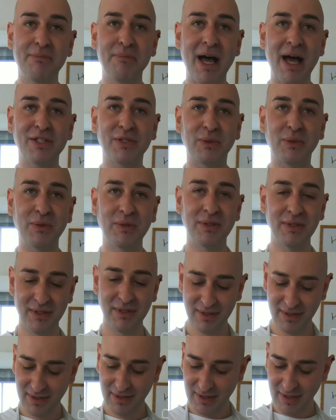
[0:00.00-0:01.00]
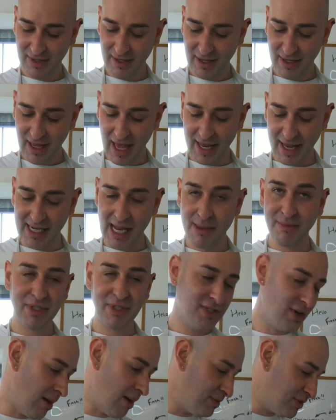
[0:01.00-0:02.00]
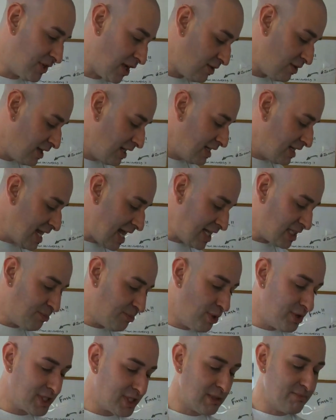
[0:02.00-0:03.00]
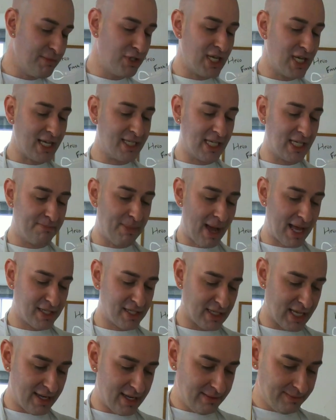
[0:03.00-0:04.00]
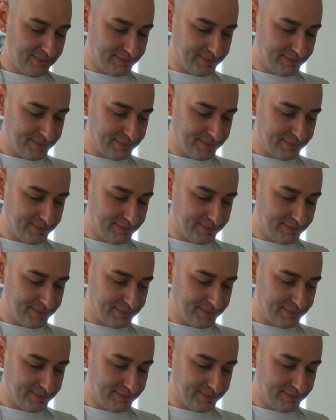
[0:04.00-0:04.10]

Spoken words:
basil and lemon thyme. So let's put some majestic basil in.